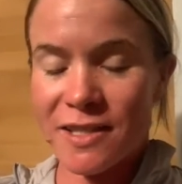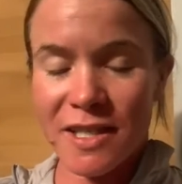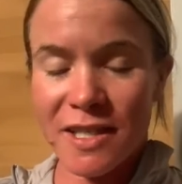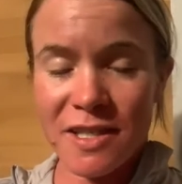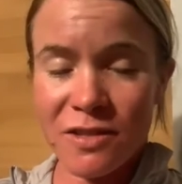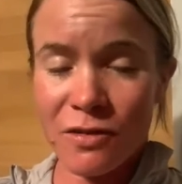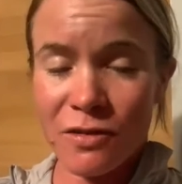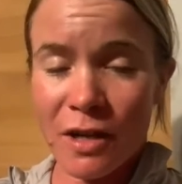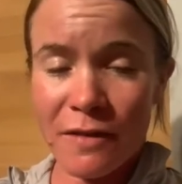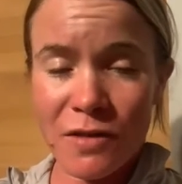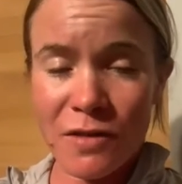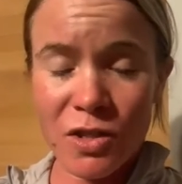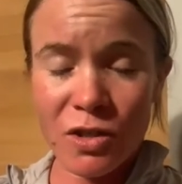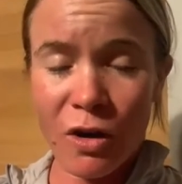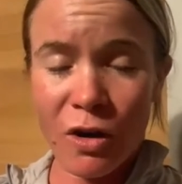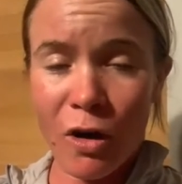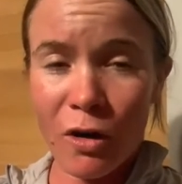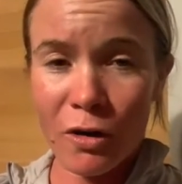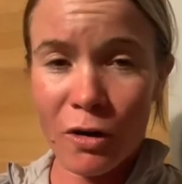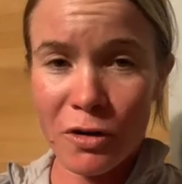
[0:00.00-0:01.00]
I still have
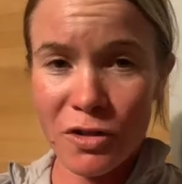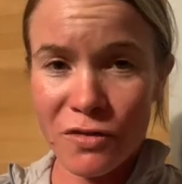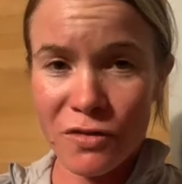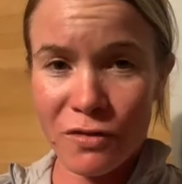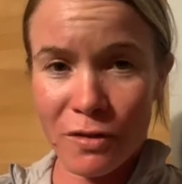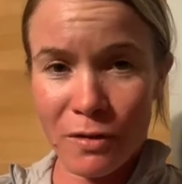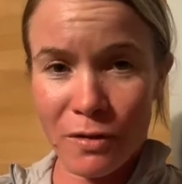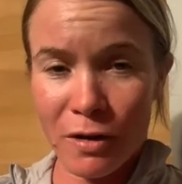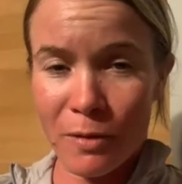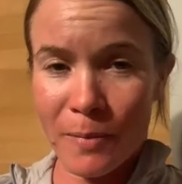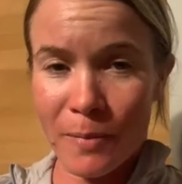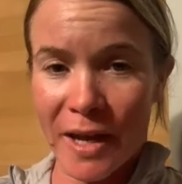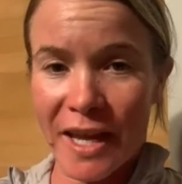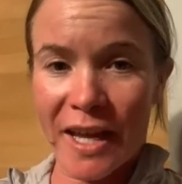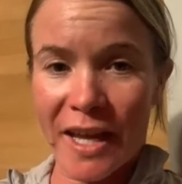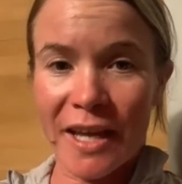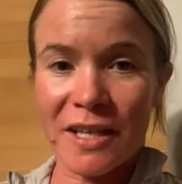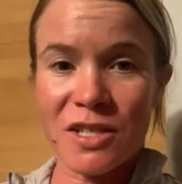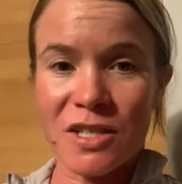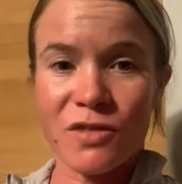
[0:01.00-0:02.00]
scars on my
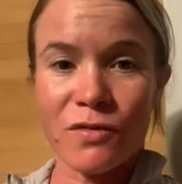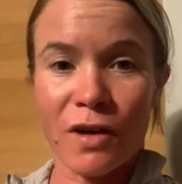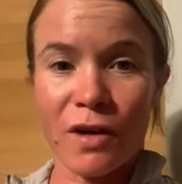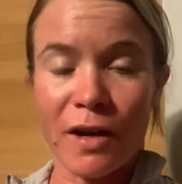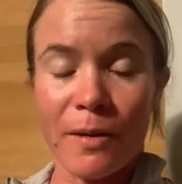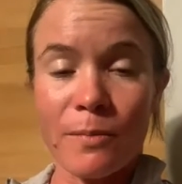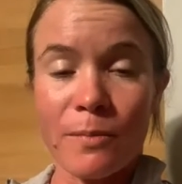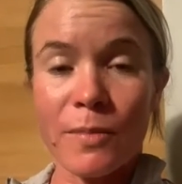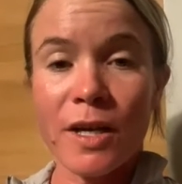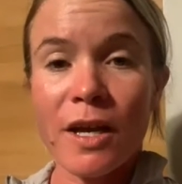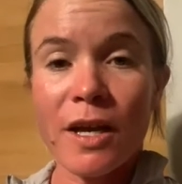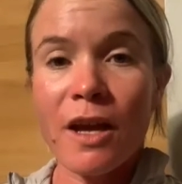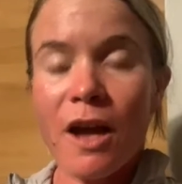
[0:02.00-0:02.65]
hands from